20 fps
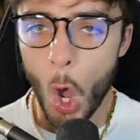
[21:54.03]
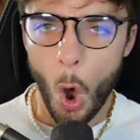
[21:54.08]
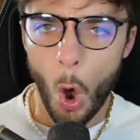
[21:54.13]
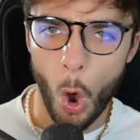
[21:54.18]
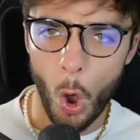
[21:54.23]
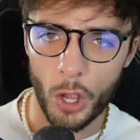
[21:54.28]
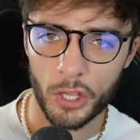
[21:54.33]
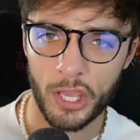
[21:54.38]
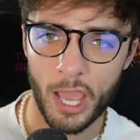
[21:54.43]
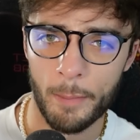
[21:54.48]

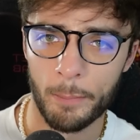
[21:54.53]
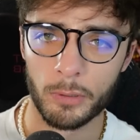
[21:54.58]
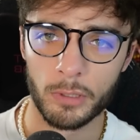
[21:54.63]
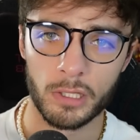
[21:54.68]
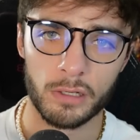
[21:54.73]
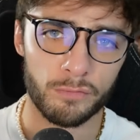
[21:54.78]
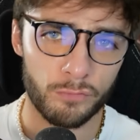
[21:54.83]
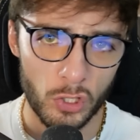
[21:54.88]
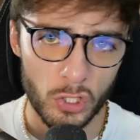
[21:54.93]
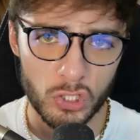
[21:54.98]
oh, I can't
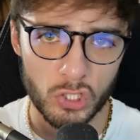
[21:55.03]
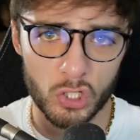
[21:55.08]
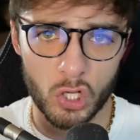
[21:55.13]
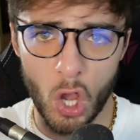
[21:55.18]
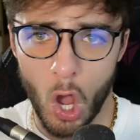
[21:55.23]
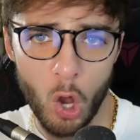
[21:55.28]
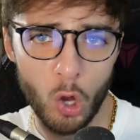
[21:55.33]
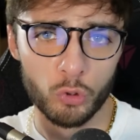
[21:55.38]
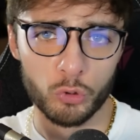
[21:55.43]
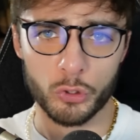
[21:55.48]
believe this
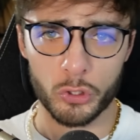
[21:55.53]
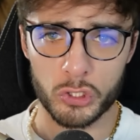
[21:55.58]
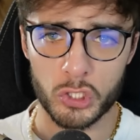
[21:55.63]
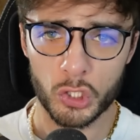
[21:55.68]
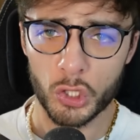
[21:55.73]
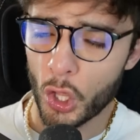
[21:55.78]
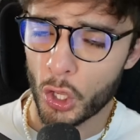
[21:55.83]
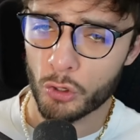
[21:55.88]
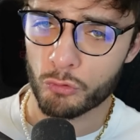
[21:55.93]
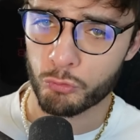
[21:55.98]
guy who
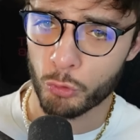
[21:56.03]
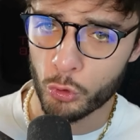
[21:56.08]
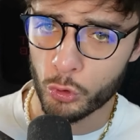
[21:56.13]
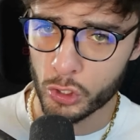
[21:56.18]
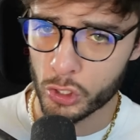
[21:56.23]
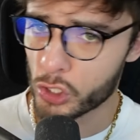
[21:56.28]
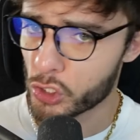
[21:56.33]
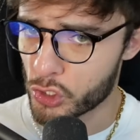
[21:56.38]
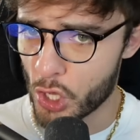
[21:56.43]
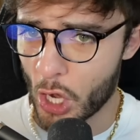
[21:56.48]
doesn't like
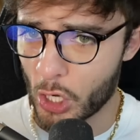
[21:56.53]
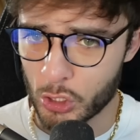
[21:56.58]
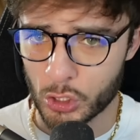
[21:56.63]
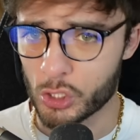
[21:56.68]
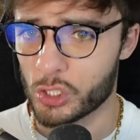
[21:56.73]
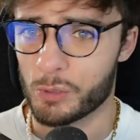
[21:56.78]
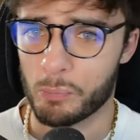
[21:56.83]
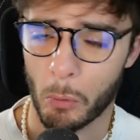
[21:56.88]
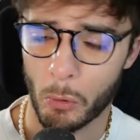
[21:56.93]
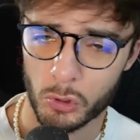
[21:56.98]
Rudy is
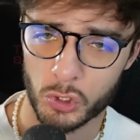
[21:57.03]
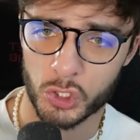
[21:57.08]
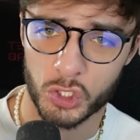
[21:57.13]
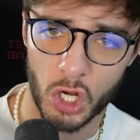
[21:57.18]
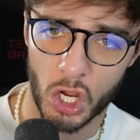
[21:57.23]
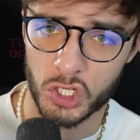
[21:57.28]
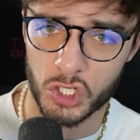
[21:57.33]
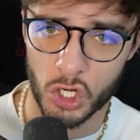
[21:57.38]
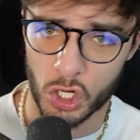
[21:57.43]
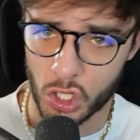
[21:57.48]
actually supports
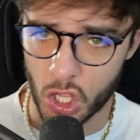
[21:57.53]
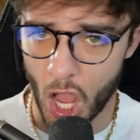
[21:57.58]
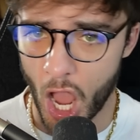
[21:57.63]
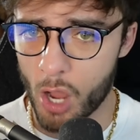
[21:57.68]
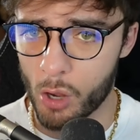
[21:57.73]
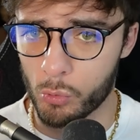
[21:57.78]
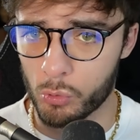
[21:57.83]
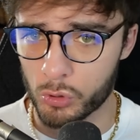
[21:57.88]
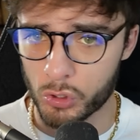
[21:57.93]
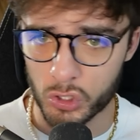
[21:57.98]

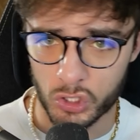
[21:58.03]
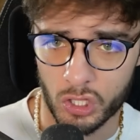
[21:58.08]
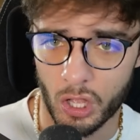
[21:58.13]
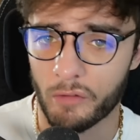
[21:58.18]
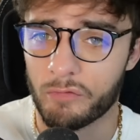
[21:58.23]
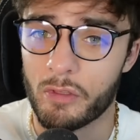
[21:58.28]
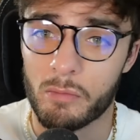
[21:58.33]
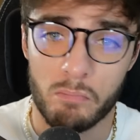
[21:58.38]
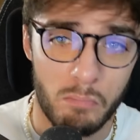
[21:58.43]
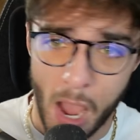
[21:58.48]
JJK with the
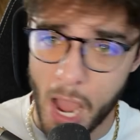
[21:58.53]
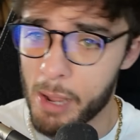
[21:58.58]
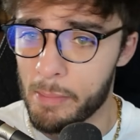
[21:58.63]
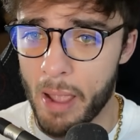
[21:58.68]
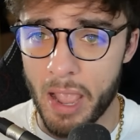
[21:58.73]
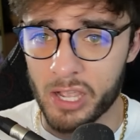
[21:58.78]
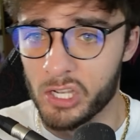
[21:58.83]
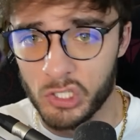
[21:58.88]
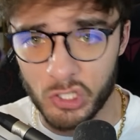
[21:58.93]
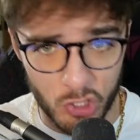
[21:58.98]
stuff that Mei
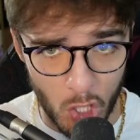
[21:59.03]
Mei has